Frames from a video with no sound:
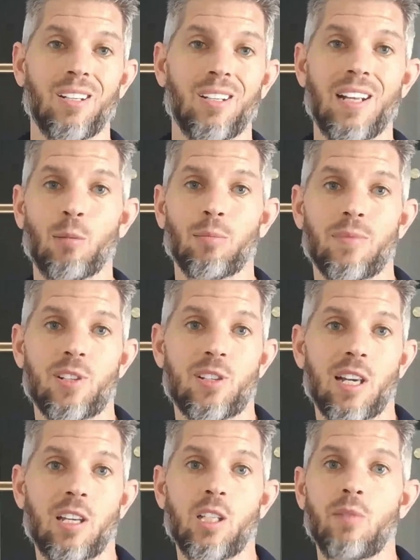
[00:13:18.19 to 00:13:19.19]
Now,
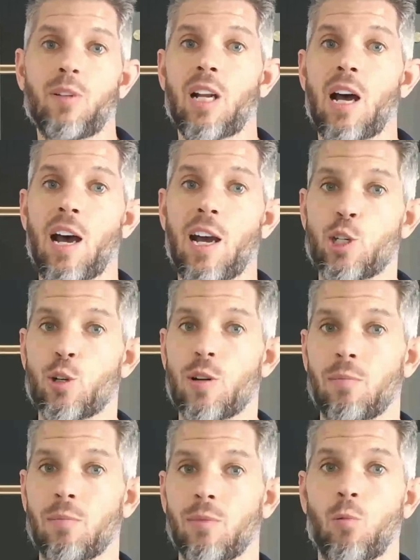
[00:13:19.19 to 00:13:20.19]
second, you've got to
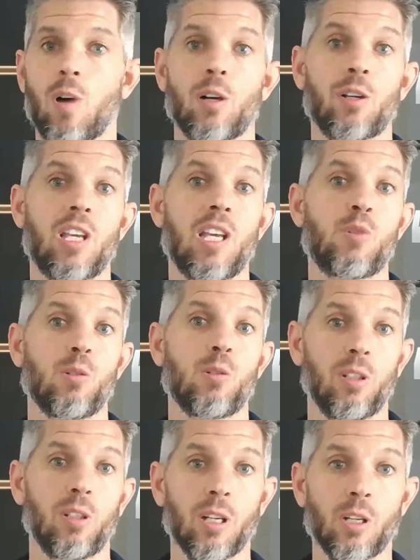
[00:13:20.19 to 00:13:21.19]
hydrate. Water keeps you
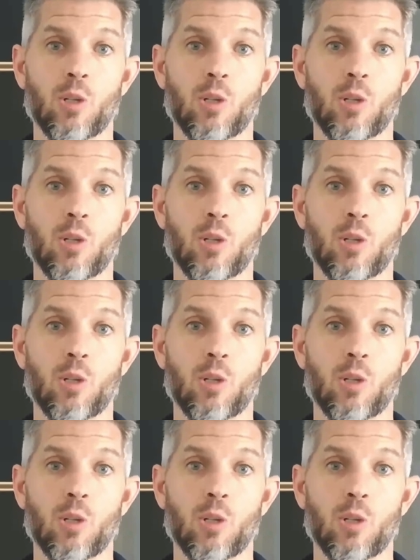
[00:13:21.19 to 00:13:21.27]
clear.